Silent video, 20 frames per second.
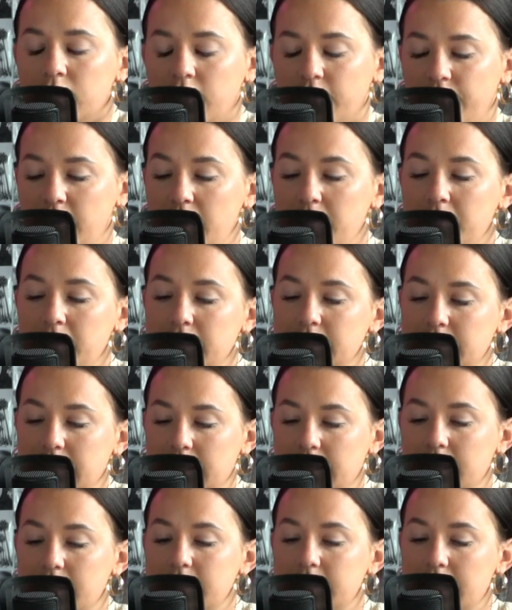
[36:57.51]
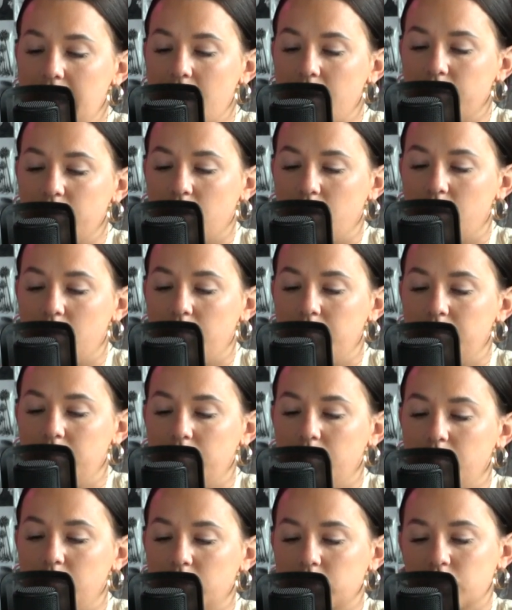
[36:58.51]
The family's Lincoln
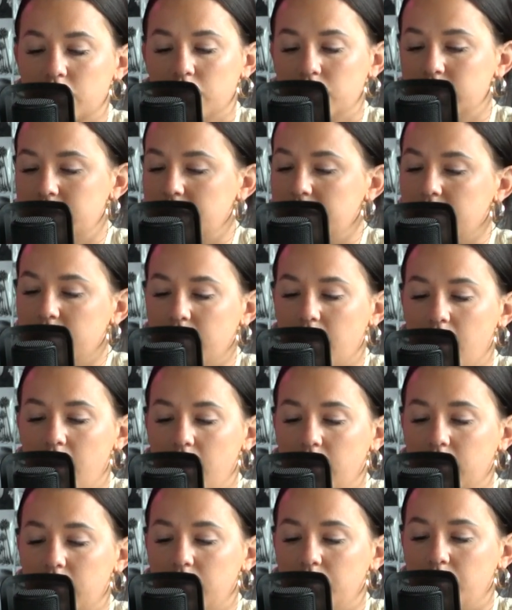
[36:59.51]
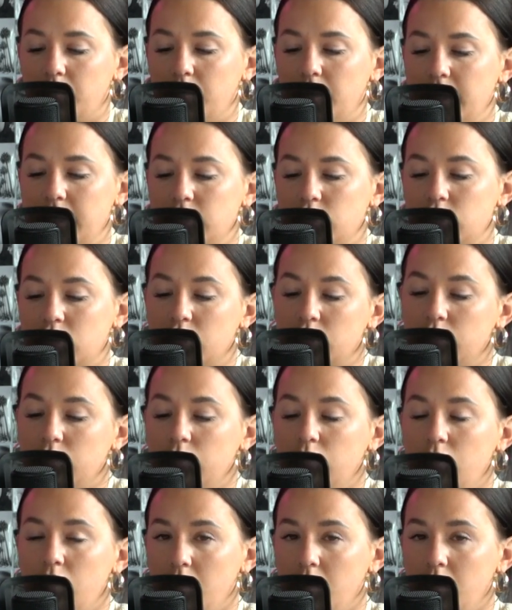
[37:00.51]
townhome was cruising along when two